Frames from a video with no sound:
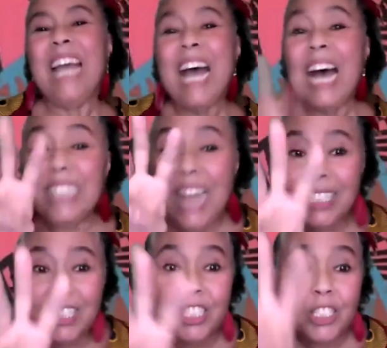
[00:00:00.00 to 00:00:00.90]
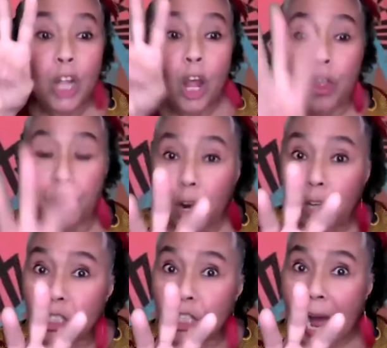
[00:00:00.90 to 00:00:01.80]
Anansi's
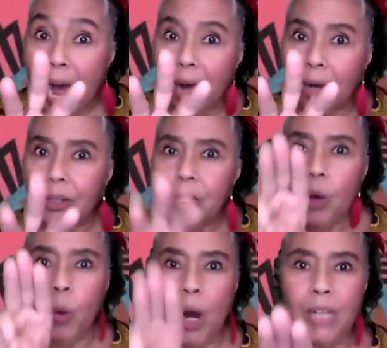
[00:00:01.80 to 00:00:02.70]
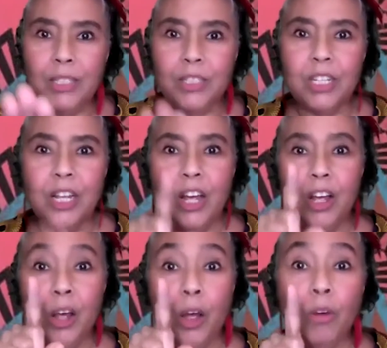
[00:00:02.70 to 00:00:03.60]
third child was
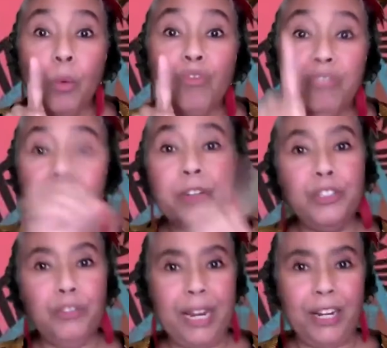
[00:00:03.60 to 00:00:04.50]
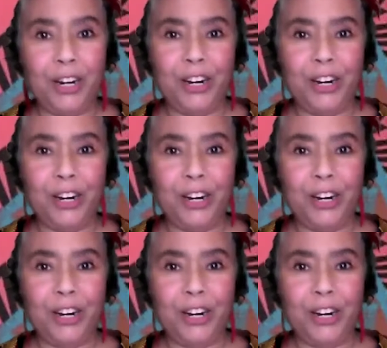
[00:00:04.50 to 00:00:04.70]
River Drinker.